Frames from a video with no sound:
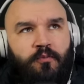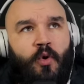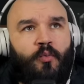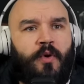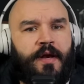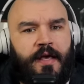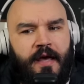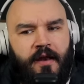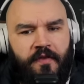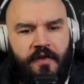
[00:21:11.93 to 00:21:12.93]
one way to
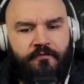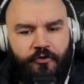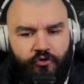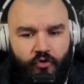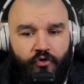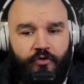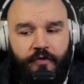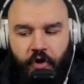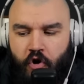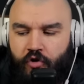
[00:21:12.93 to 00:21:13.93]
get at the infrastructure of
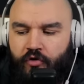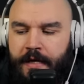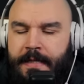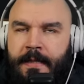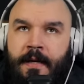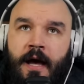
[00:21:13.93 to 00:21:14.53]
a country,